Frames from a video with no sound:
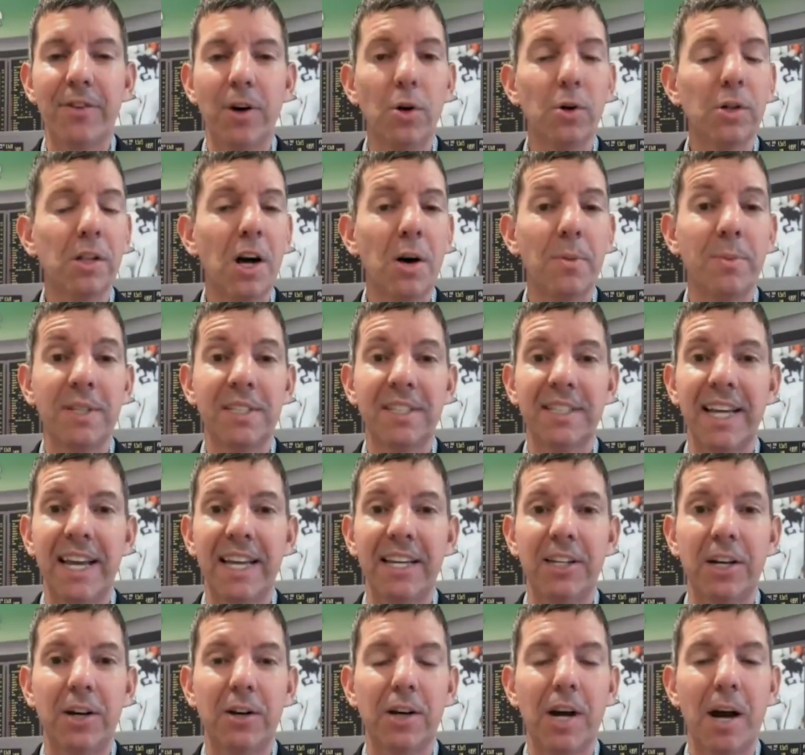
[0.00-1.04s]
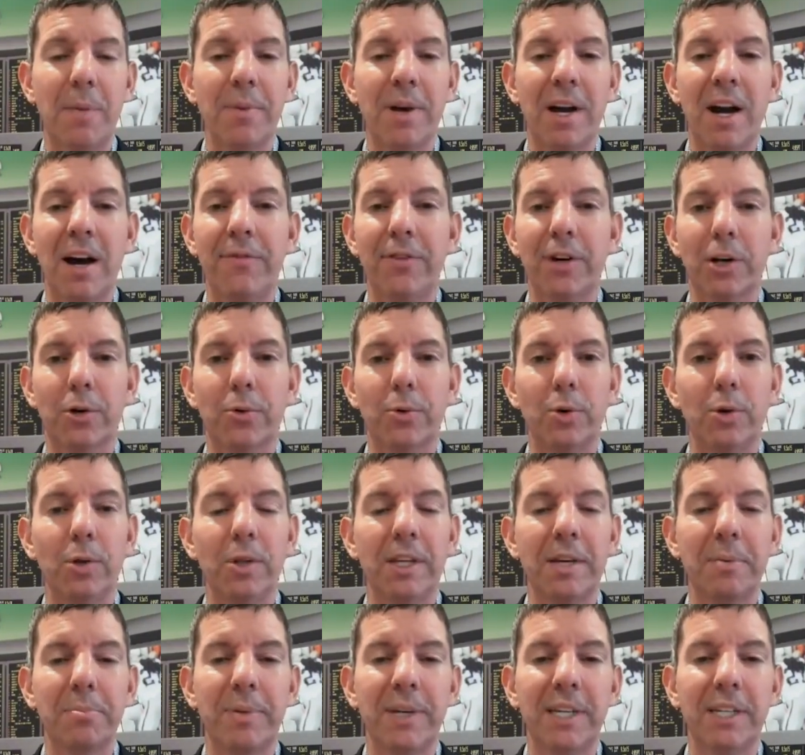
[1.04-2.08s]
Oklahoma State, you know, coming off a
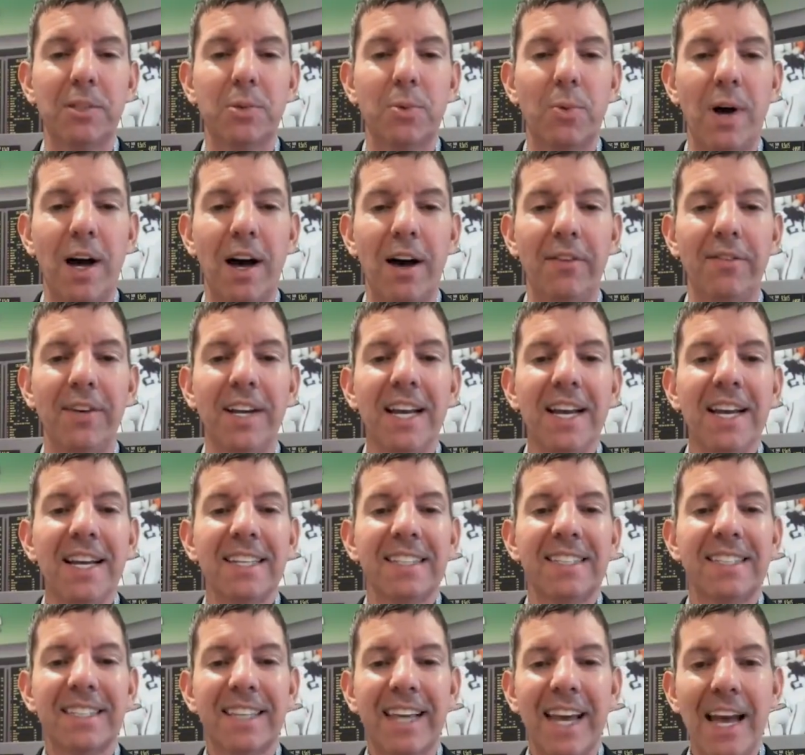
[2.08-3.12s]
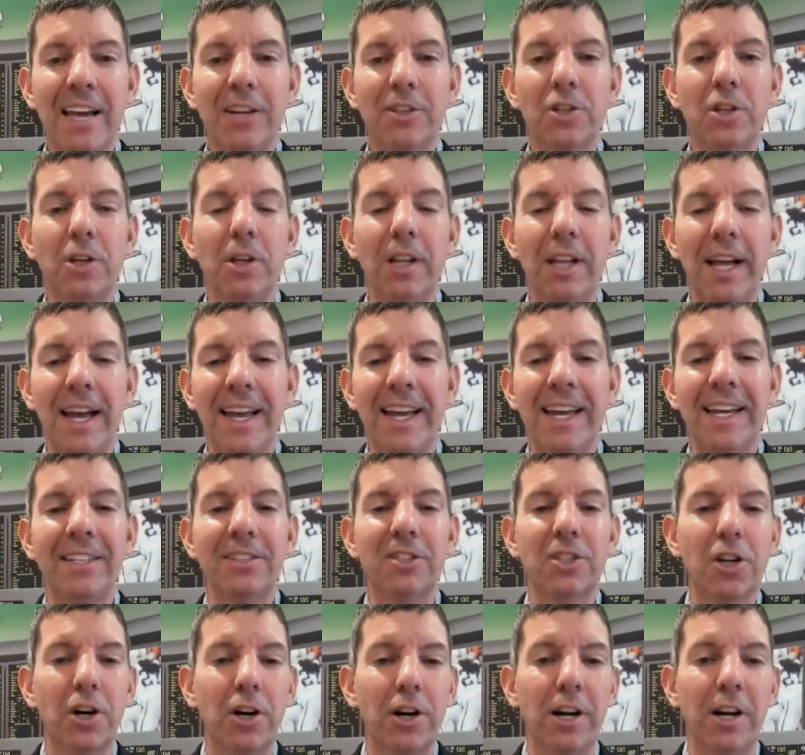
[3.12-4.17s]
grueling Big 12 schedule
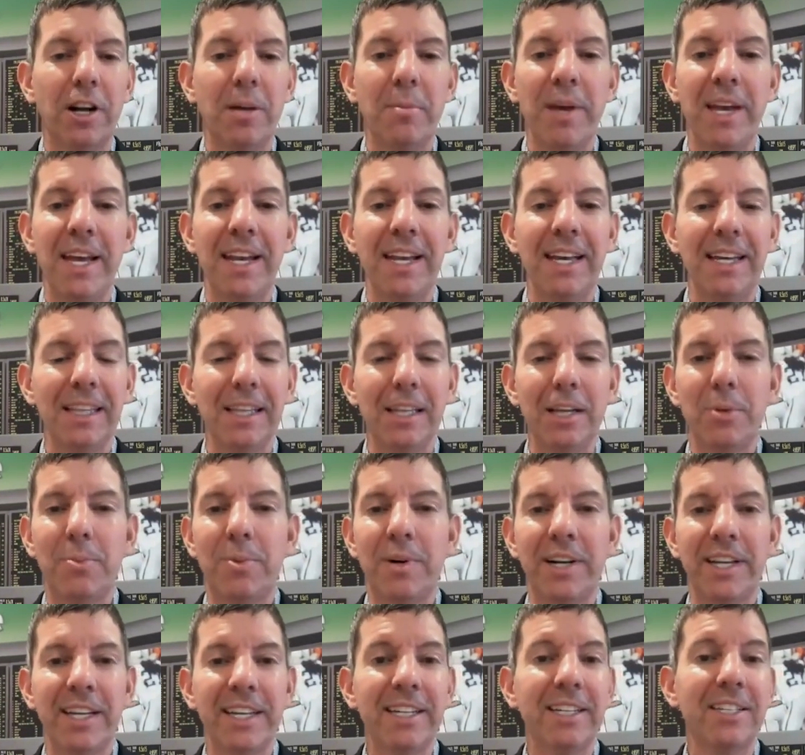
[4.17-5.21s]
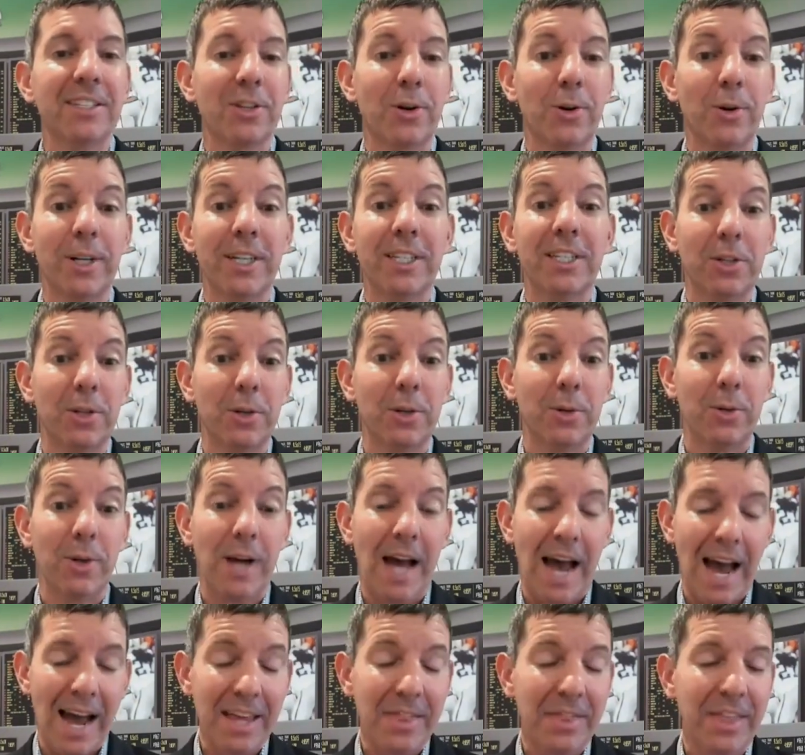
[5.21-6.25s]
and tournament, and Liberty is going to,
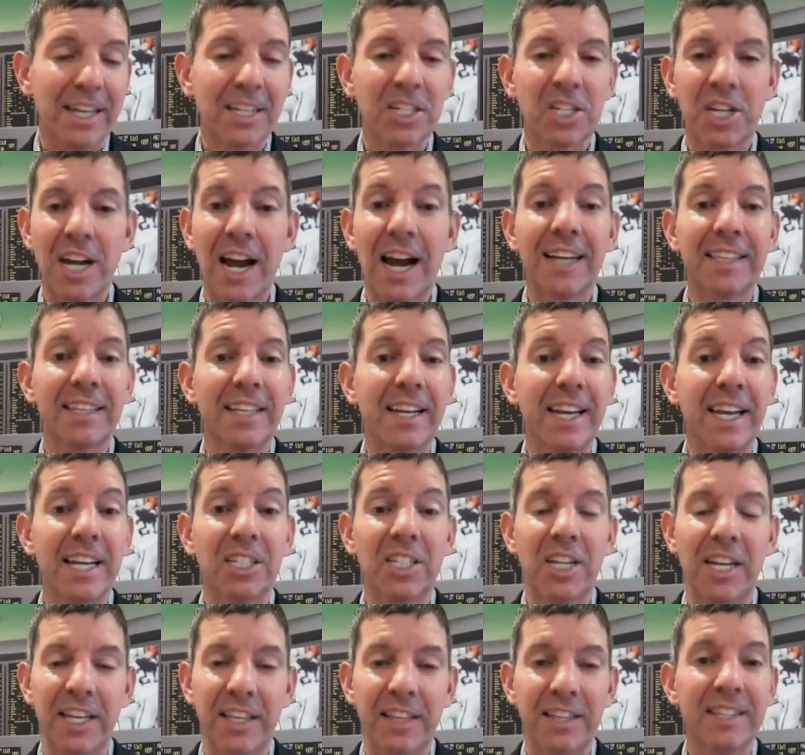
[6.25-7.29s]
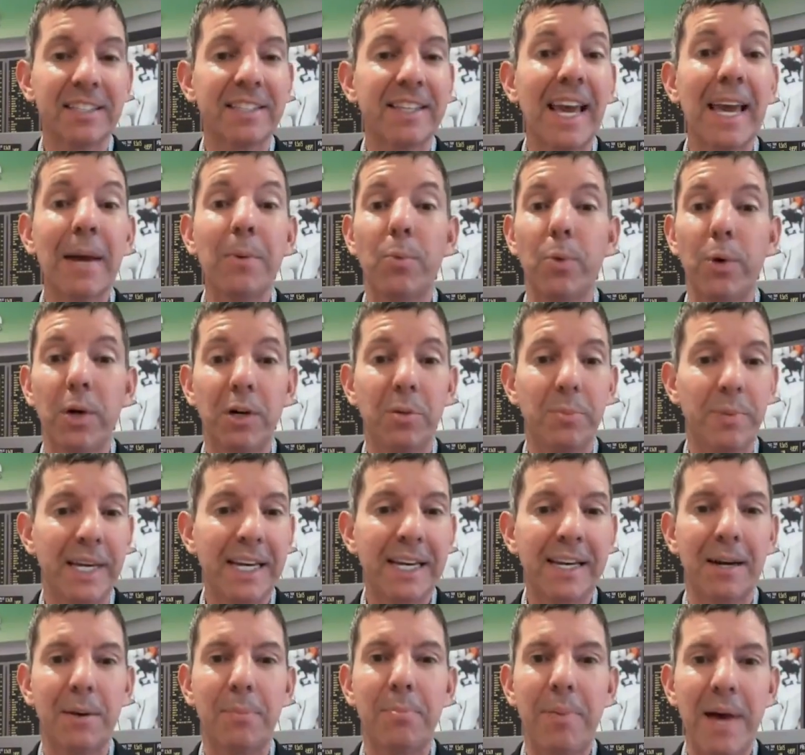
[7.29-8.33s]
I think, shock the nation, and this game will
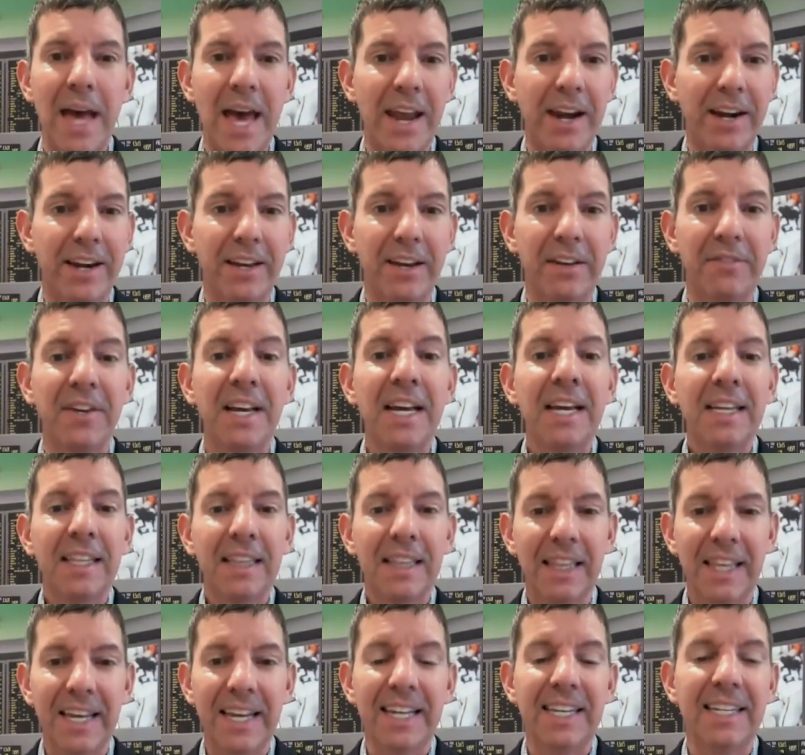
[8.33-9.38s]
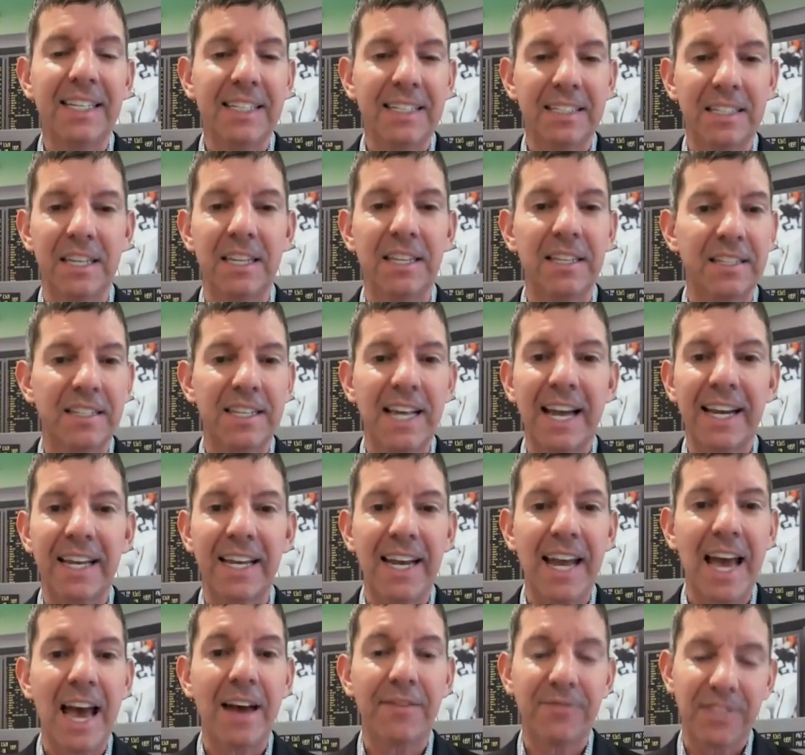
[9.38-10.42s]
be competitive late into the
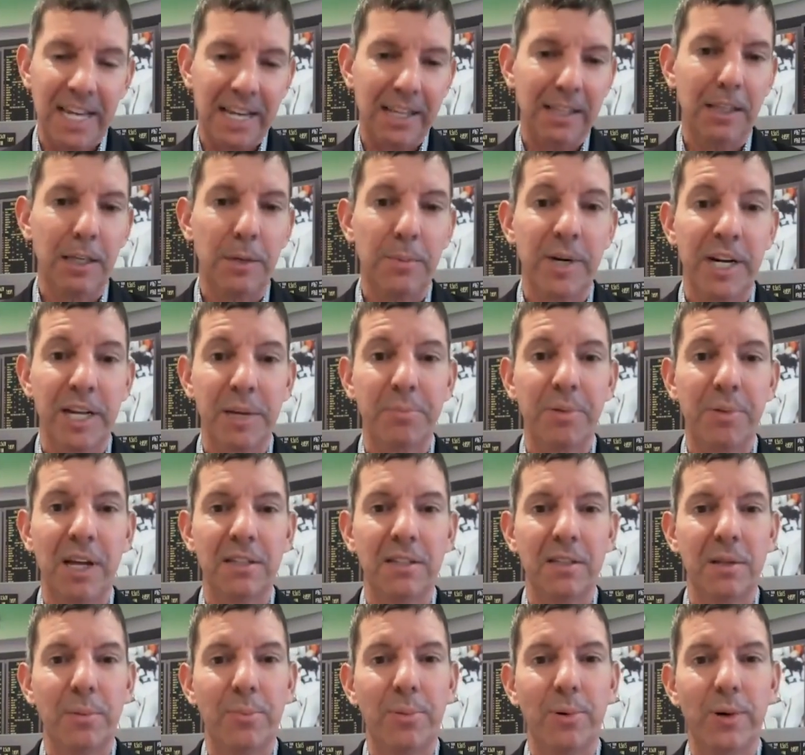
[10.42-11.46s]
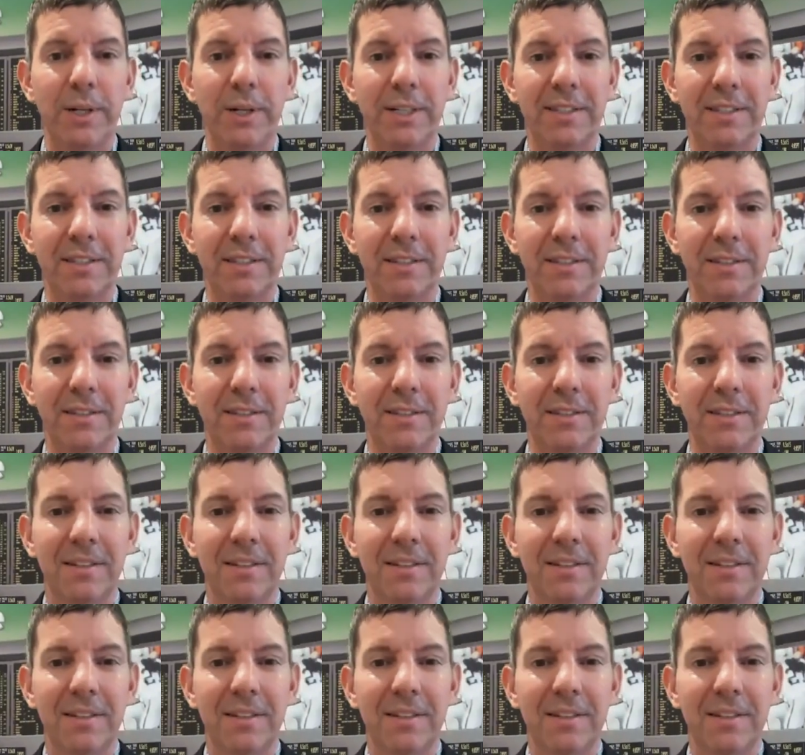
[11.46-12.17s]
second half. Take Liberty plus the points. All